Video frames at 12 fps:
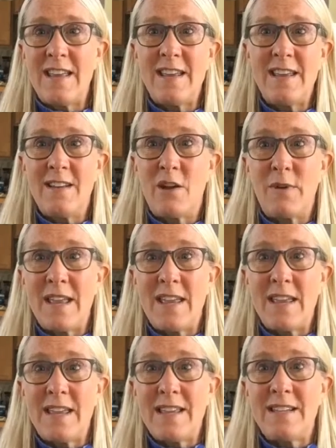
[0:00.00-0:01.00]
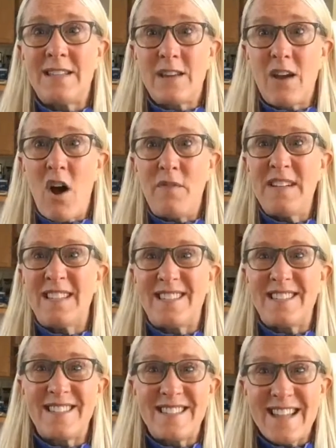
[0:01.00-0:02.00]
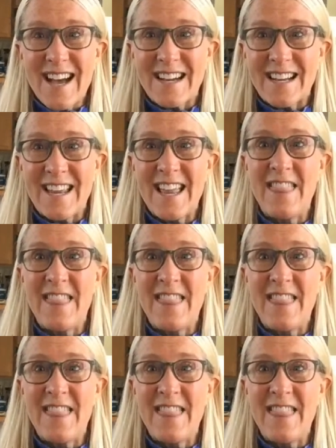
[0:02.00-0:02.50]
it's often stuck